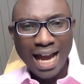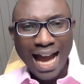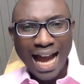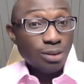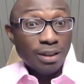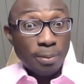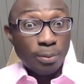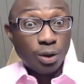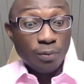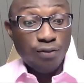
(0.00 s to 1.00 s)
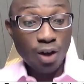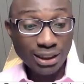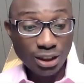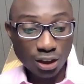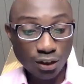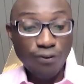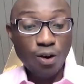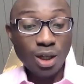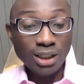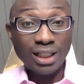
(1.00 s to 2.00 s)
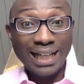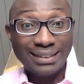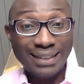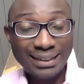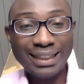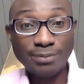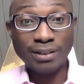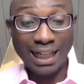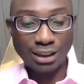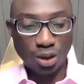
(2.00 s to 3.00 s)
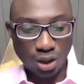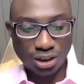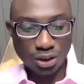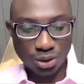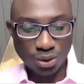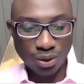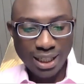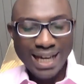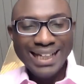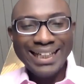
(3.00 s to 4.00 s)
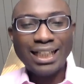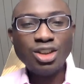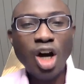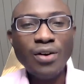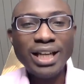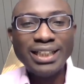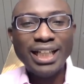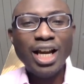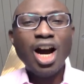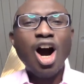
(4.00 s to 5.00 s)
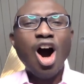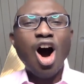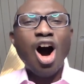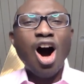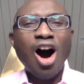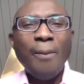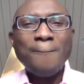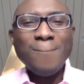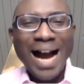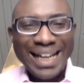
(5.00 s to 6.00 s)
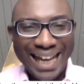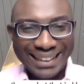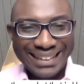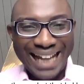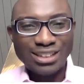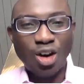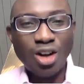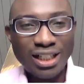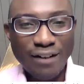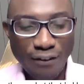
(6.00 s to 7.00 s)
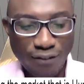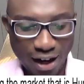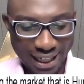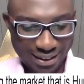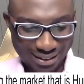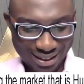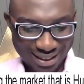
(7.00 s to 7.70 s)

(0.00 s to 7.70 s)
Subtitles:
As some of the people should focus on. So focusing on existing exporter is the wrong thing to do. Ignoring the market that is hungry for Forex.